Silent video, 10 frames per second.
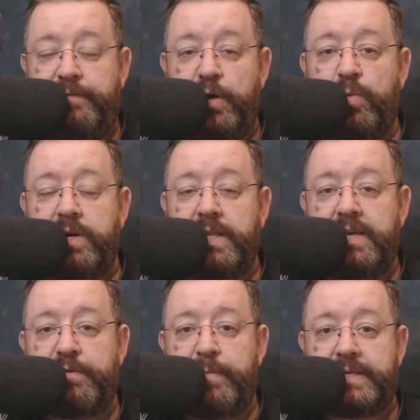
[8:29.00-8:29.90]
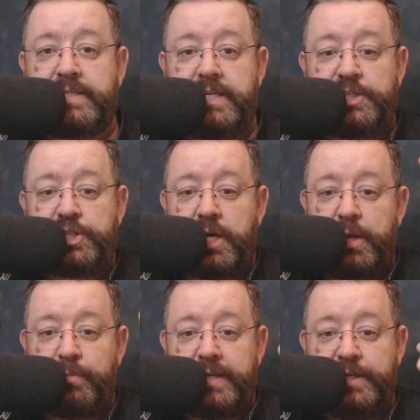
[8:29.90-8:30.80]
If you want to leave a message,
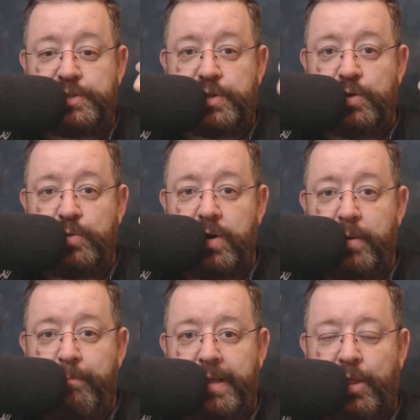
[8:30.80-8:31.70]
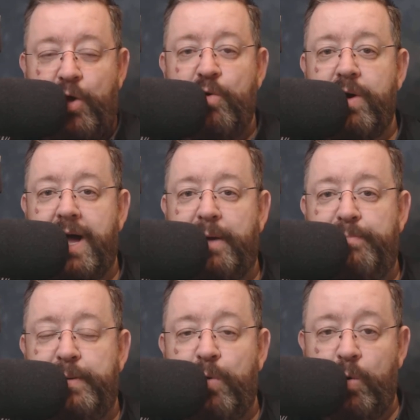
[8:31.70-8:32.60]
please do below.
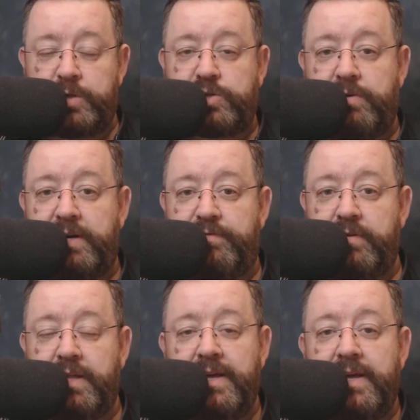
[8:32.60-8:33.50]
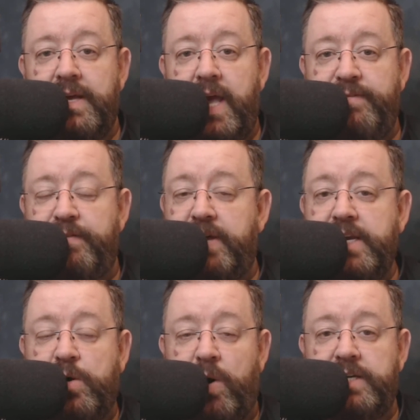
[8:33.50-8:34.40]
I'd be most grateful. If you have
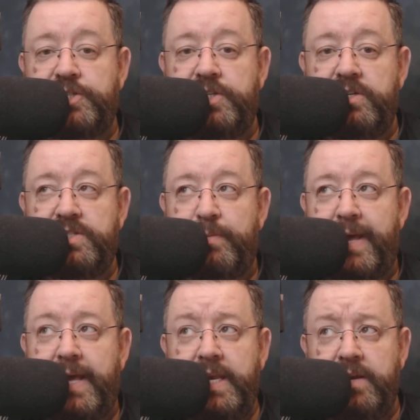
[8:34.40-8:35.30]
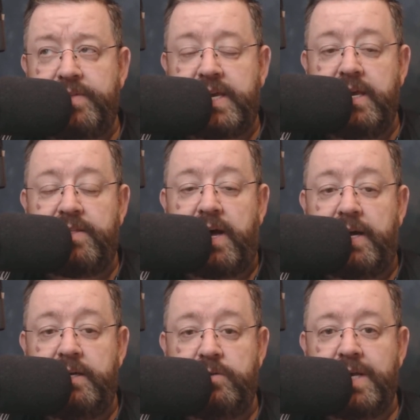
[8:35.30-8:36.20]
any questions about any of the gear that
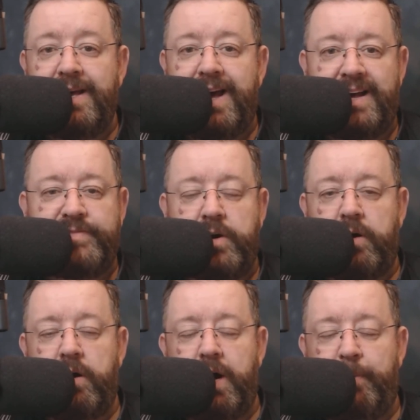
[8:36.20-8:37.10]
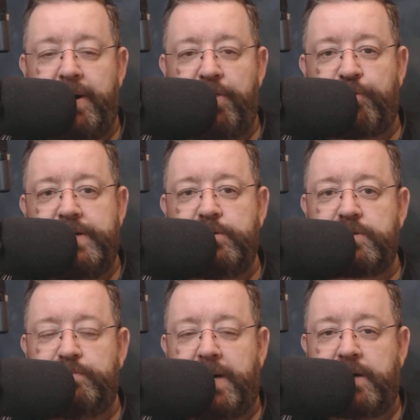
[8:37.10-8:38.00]
I use, I've got about three
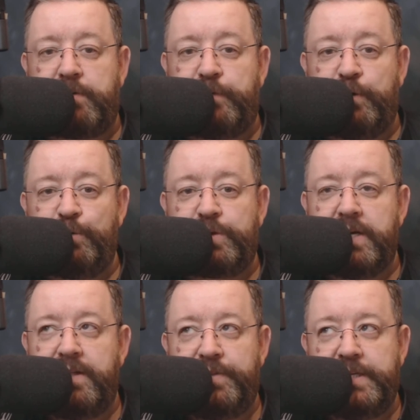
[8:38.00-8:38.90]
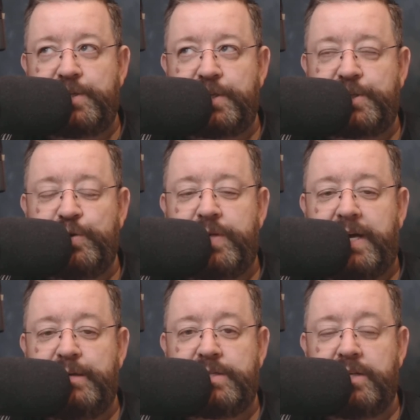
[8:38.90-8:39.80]
dozen microphones. These are the two that
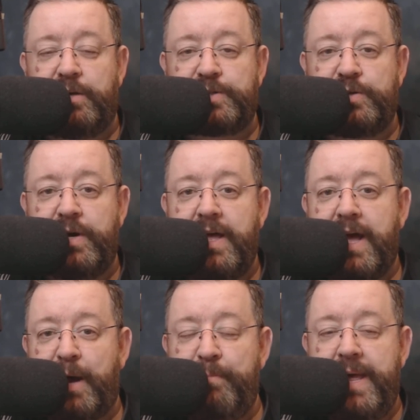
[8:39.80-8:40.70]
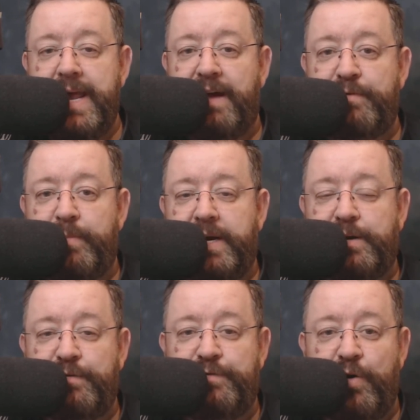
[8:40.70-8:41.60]
I use a lot. So I may have a
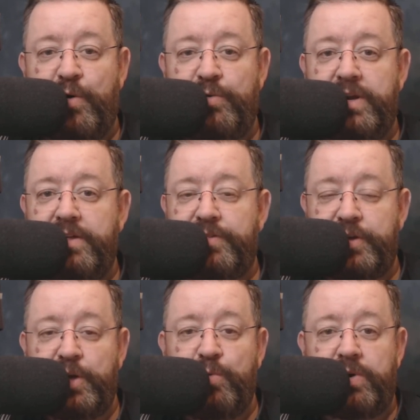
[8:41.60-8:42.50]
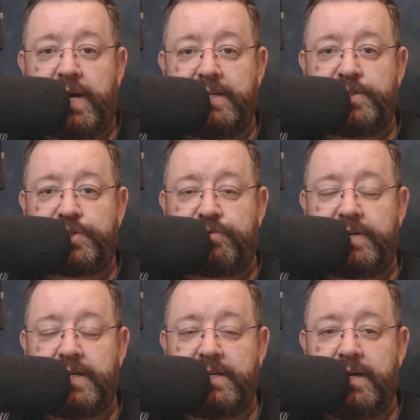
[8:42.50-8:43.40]
microphone that you want
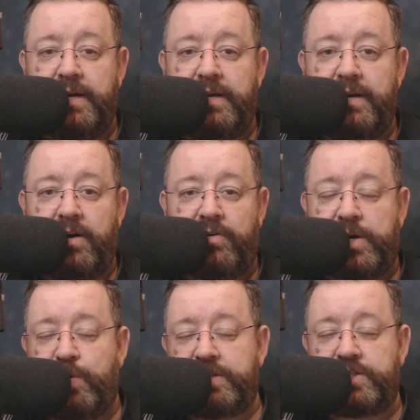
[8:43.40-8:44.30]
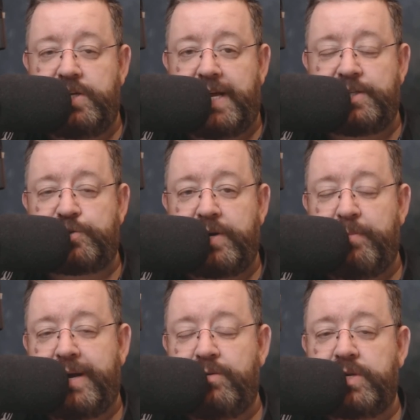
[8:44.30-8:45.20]
answering uh, or a question answering
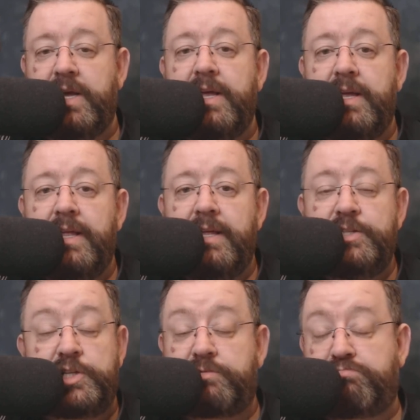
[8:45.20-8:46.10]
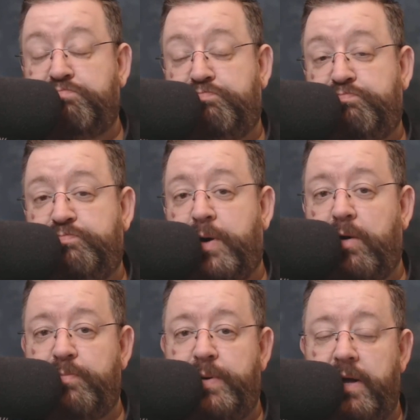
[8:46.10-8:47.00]
about. Just
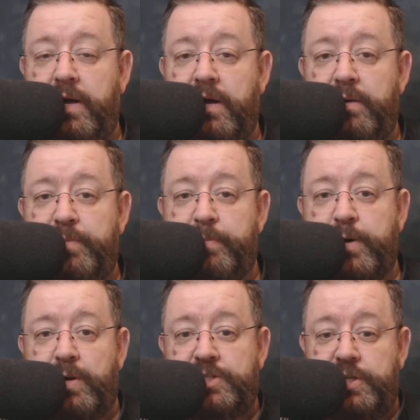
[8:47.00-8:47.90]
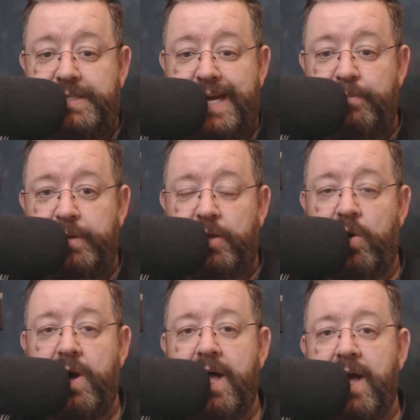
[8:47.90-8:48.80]
pop uh, pop a question down
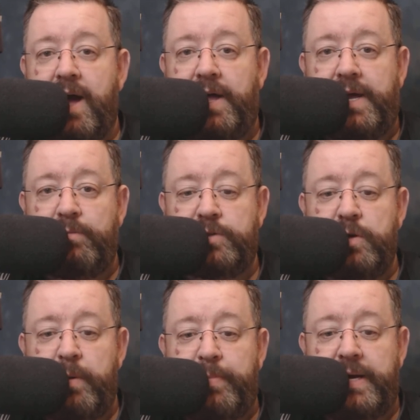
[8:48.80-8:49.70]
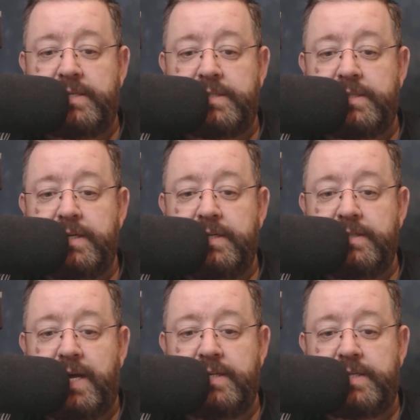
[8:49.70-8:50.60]
below, and I will do my best
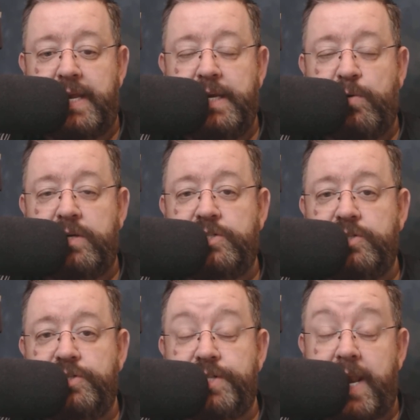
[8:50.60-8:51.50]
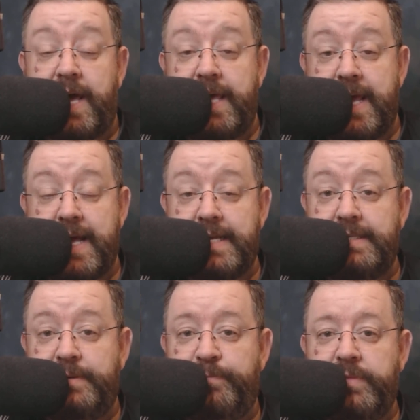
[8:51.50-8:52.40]
to answer any questions that I
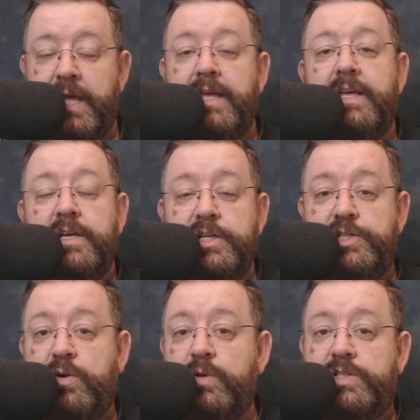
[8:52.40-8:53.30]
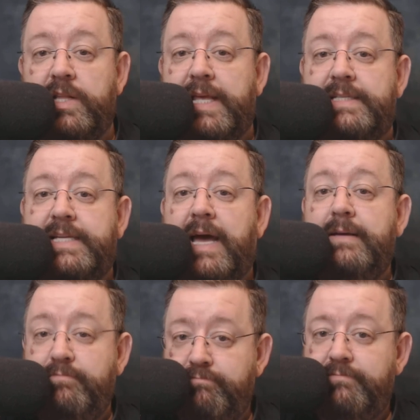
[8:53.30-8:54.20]
can. So until next
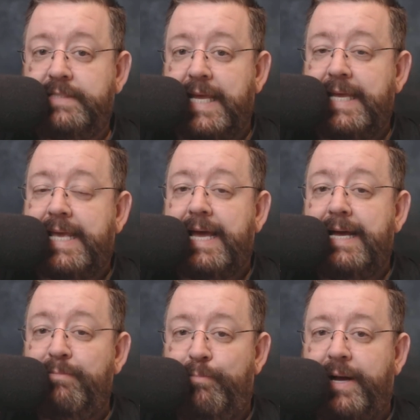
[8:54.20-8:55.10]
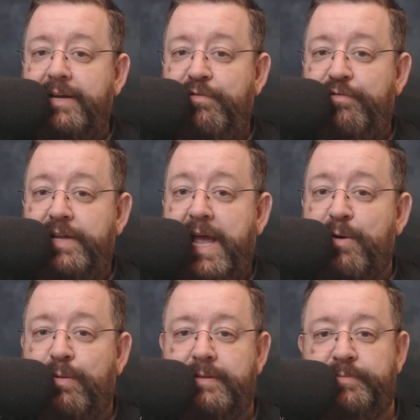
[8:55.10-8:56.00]
time, take care. Bye for
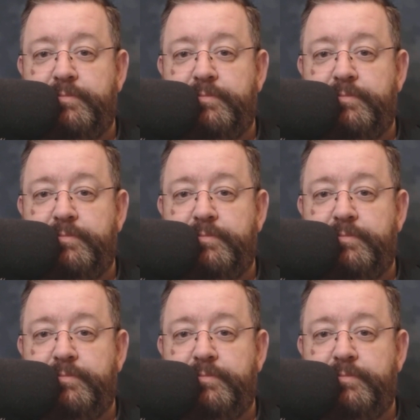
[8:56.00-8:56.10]
now.